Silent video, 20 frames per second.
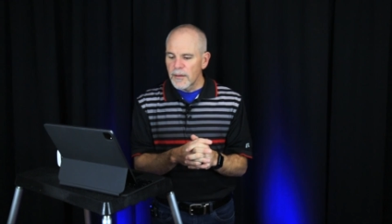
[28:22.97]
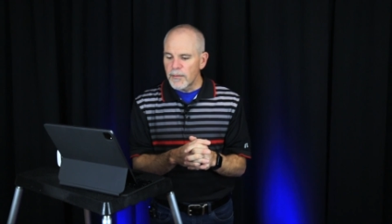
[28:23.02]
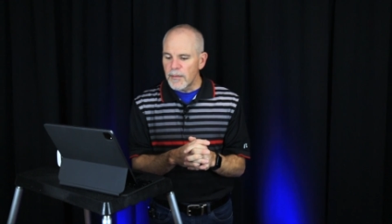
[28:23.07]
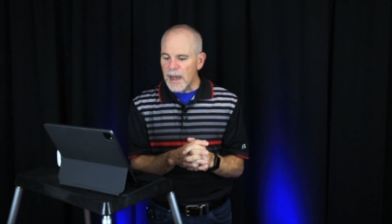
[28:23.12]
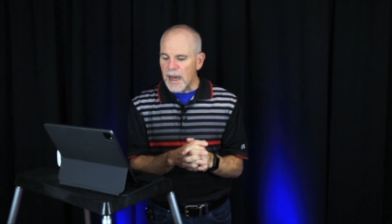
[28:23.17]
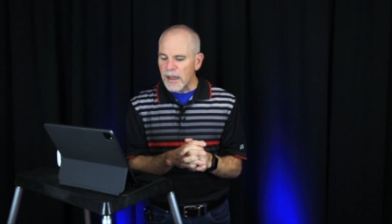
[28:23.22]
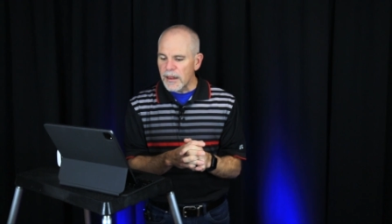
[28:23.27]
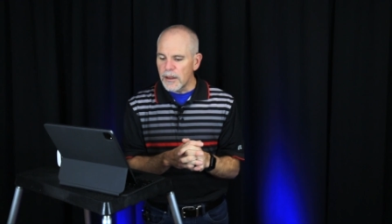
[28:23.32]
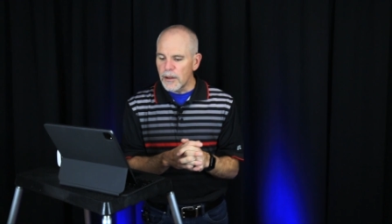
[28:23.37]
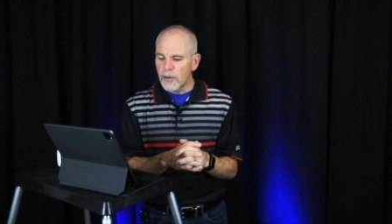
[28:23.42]

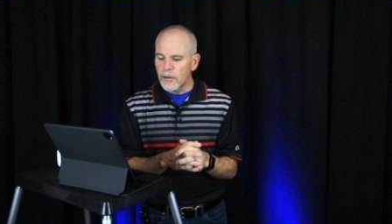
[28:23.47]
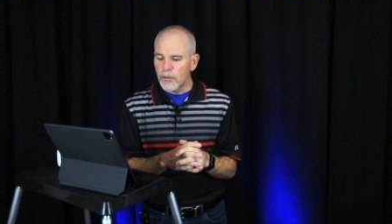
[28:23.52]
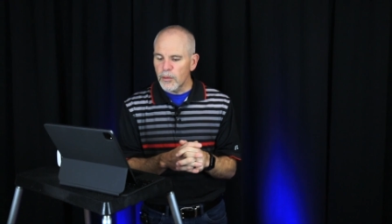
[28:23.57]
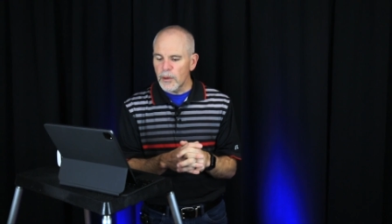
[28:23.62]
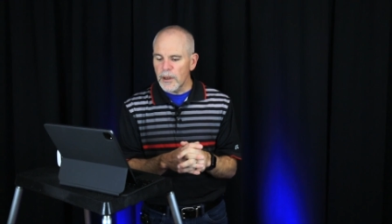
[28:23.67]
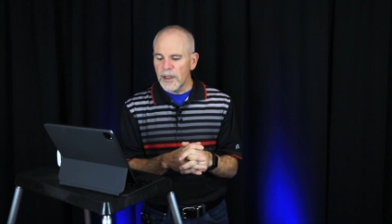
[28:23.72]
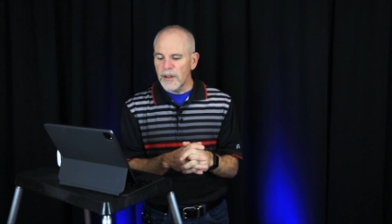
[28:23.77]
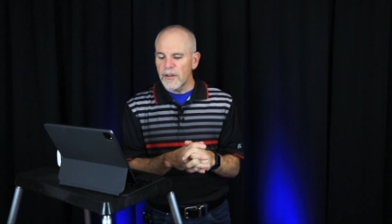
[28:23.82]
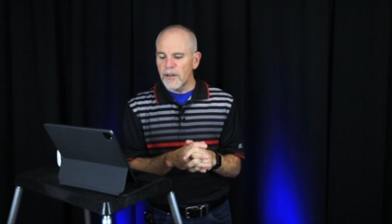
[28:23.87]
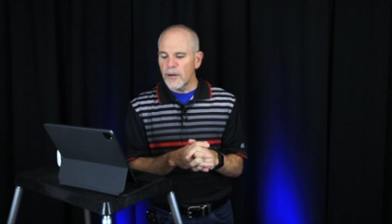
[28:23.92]
Matthew
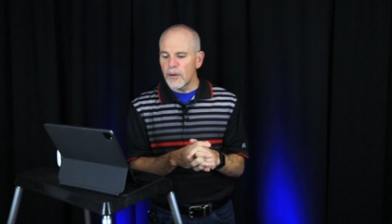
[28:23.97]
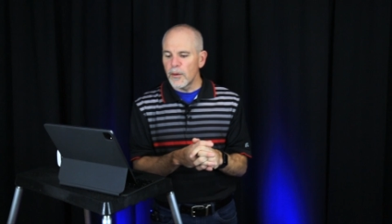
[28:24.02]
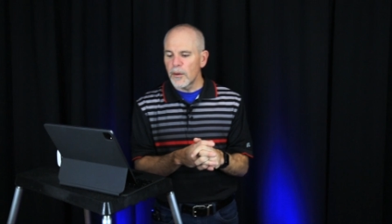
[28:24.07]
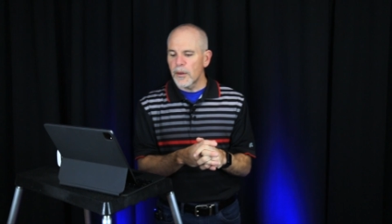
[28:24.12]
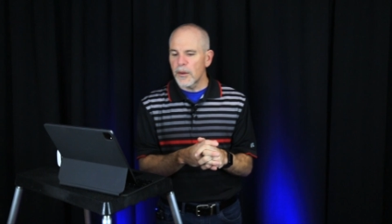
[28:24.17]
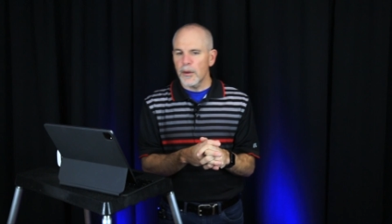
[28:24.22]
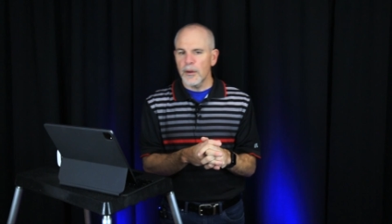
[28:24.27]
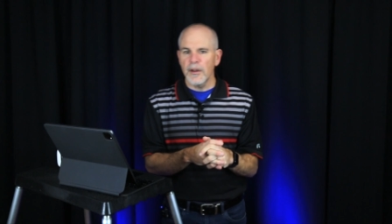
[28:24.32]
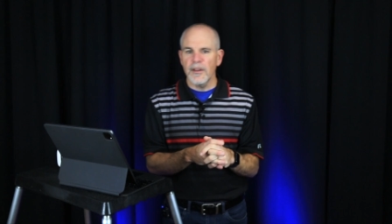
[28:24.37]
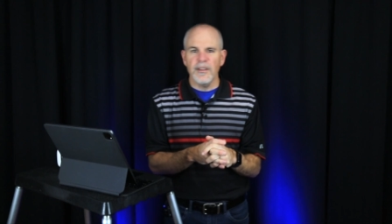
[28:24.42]
22,
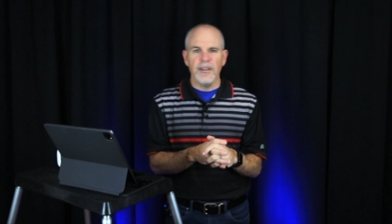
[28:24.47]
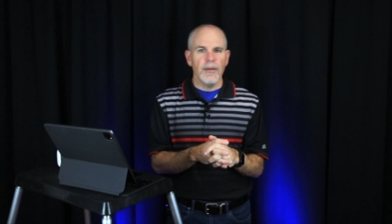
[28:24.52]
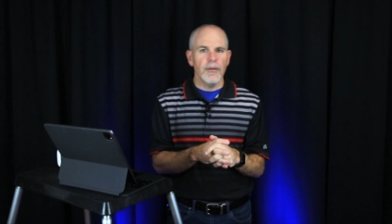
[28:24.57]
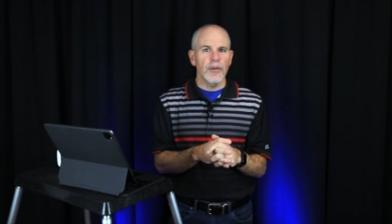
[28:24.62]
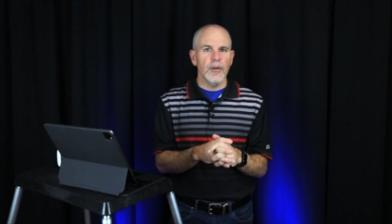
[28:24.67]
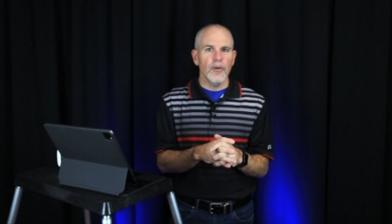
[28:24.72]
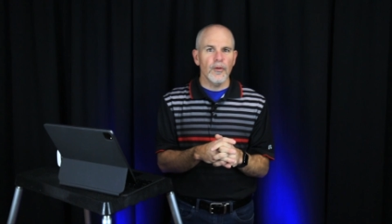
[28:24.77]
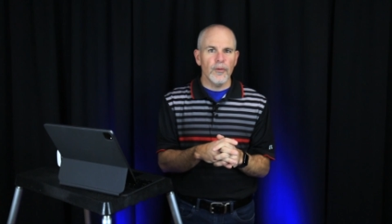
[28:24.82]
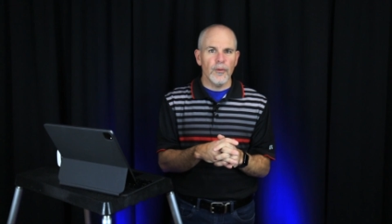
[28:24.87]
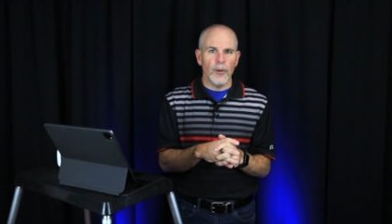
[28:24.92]
37
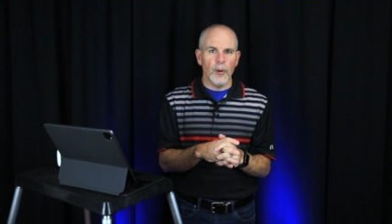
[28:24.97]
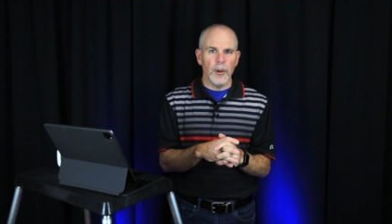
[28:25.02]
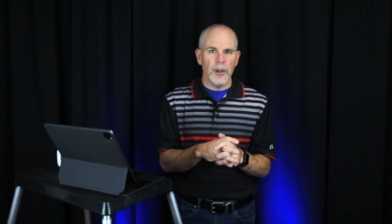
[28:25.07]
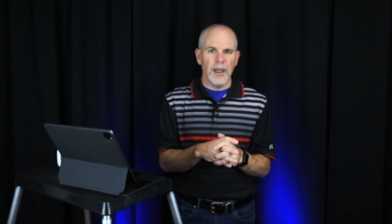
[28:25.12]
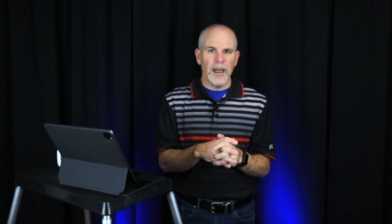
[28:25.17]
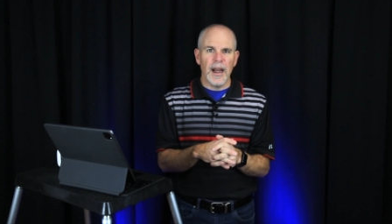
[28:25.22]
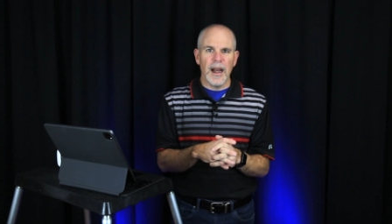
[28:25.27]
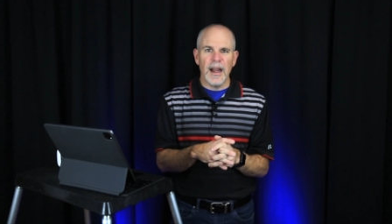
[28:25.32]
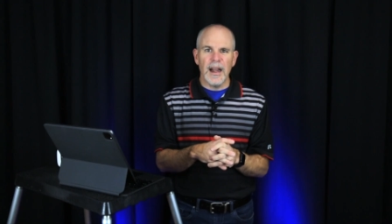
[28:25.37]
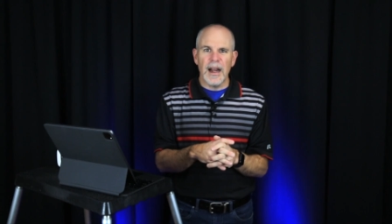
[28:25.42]
through
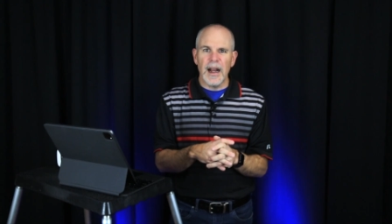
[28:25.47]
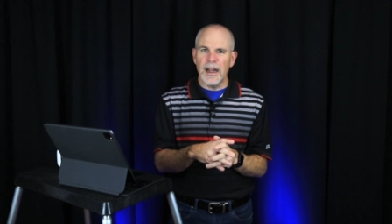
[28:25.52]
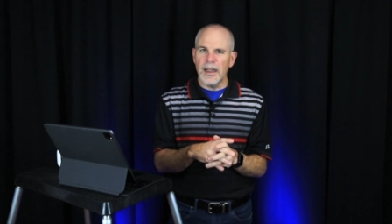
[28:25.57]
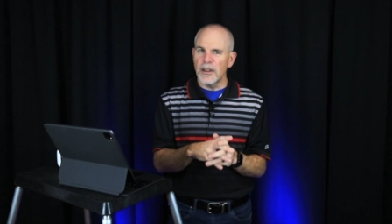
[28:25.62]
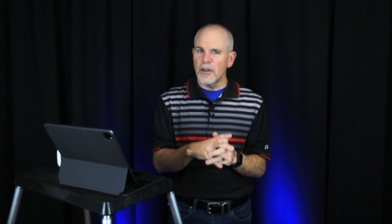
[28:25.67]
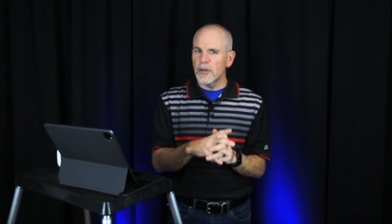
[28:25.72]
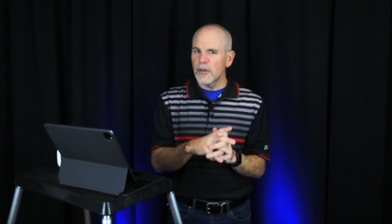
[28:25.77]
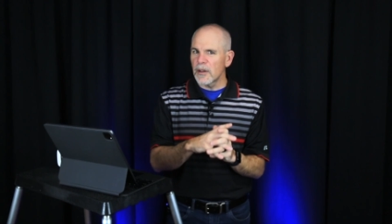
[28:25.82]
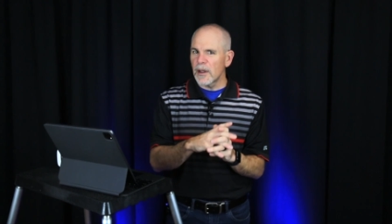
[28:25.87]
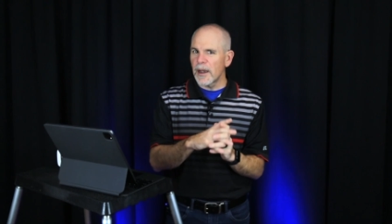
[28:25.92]
40, I, I
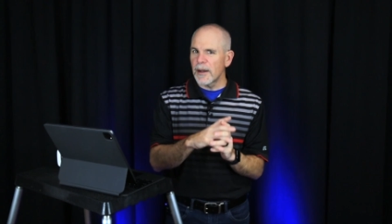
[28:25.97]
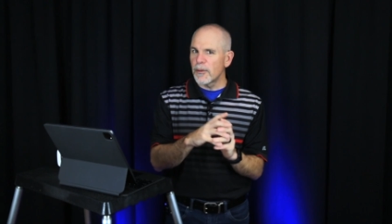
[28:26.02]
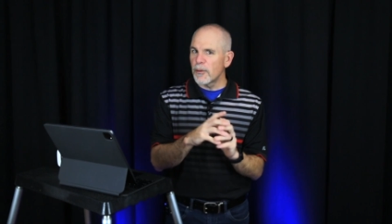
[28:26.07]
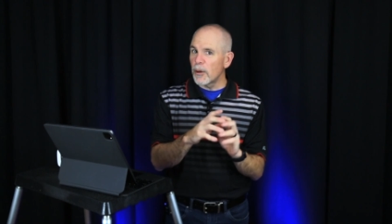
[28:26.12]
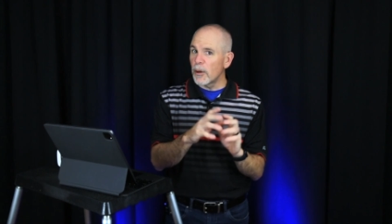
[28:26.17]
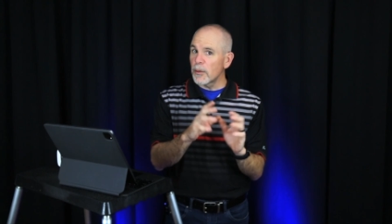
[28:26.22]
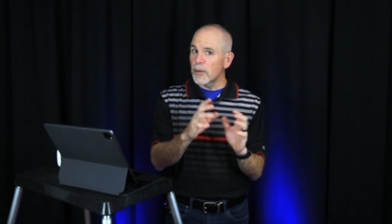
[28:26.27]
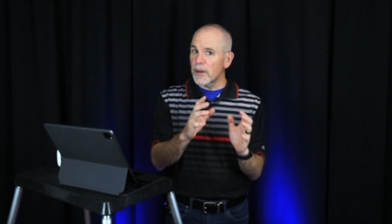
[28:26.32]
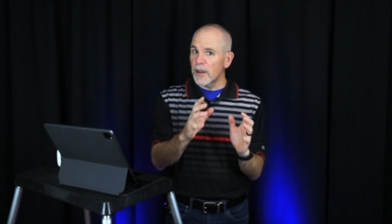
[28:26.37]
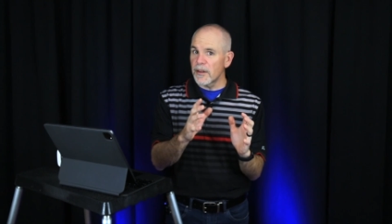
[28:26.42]
usually I
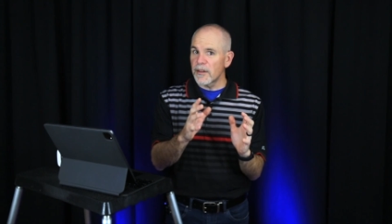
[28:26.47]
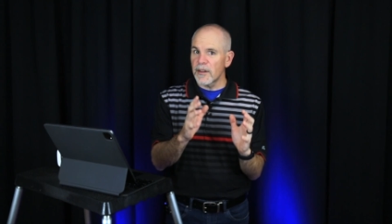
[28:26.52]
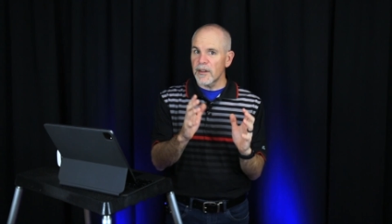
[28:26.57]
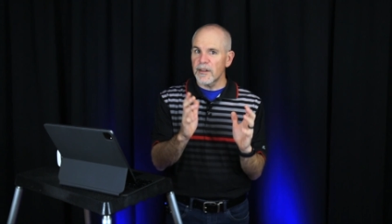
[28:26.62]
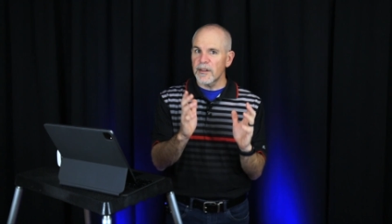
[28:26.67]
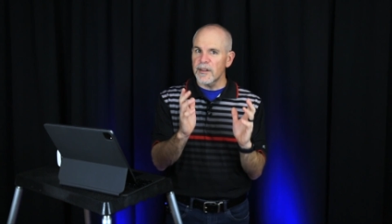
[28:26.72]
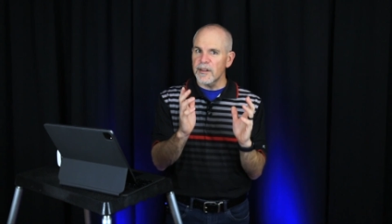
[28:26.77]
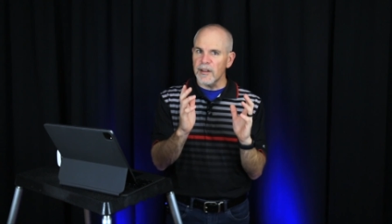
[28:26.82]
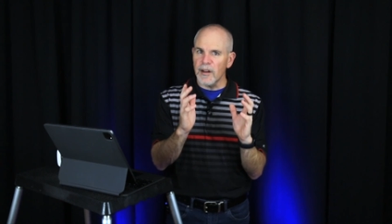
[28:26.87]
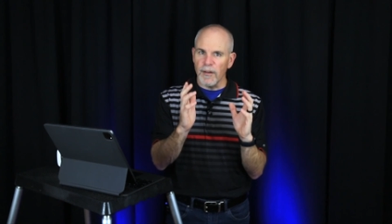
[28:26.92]
quote this.
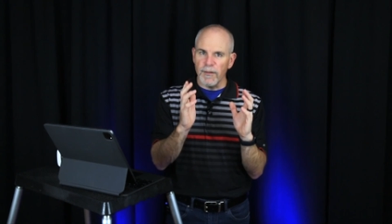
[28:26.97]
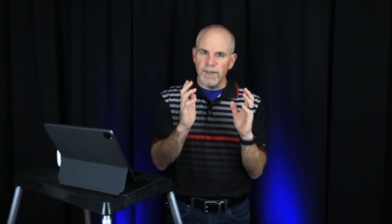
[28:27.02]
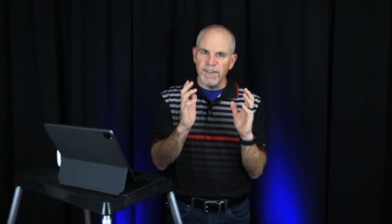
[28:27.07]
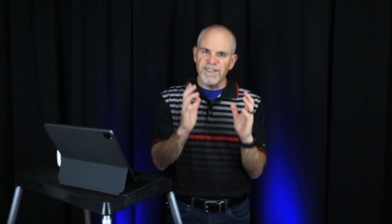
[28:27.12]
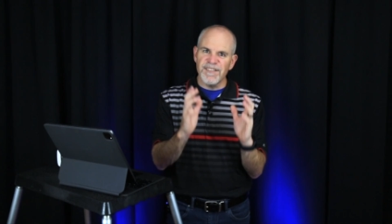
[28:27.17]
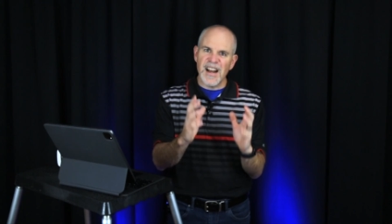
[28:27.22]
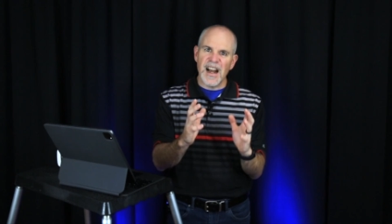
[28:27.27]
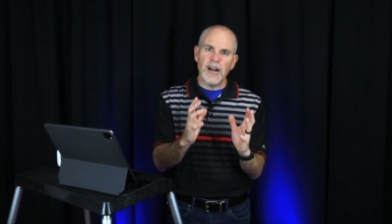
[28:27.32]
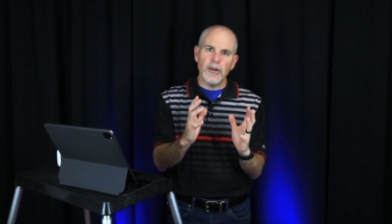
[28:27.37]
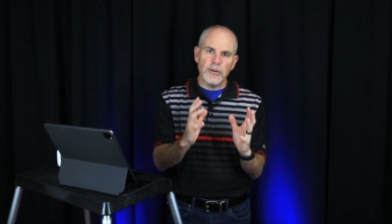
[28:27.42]
This is our
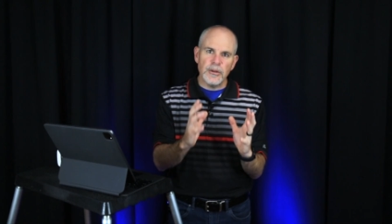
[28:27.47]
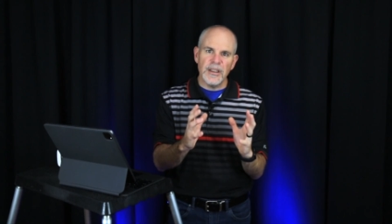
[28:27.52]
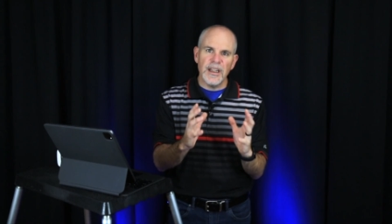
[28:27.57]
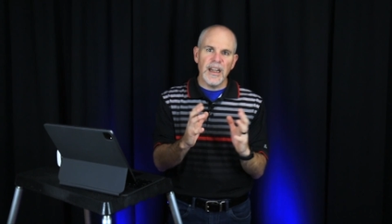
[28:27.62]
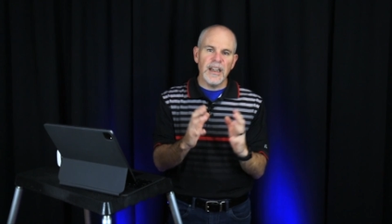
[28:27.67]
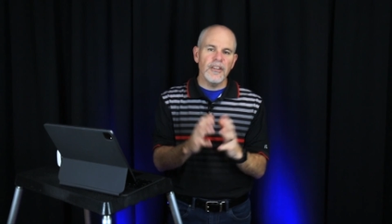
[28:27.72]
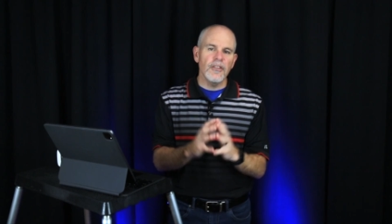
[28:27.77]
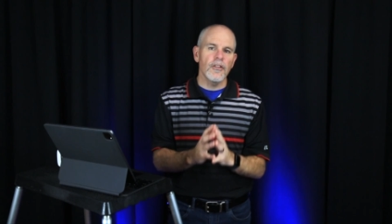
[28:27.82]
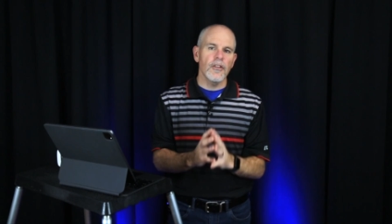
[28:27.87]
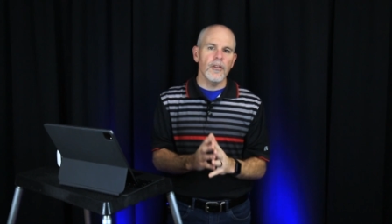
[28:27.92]

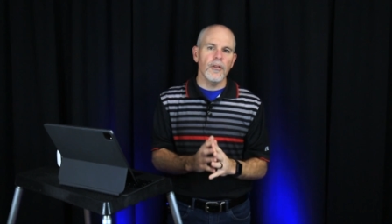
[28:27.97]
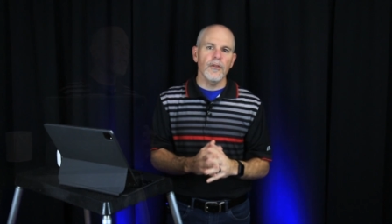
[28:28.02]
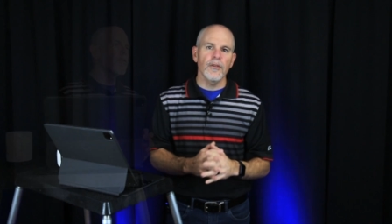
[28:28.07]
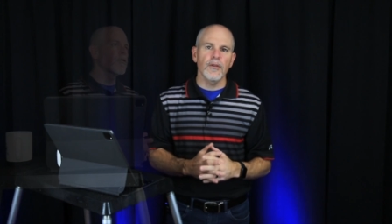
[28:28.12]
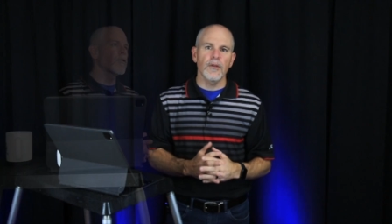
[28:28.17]
foundational